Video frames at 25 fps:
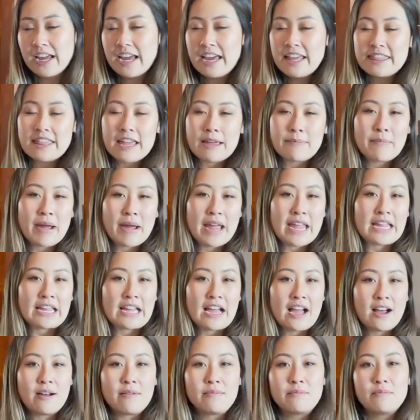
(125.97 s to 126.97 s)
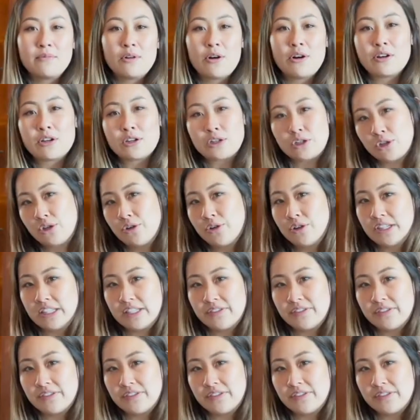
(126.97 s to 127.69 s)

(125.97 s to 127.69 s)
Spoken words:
They may come on a tourist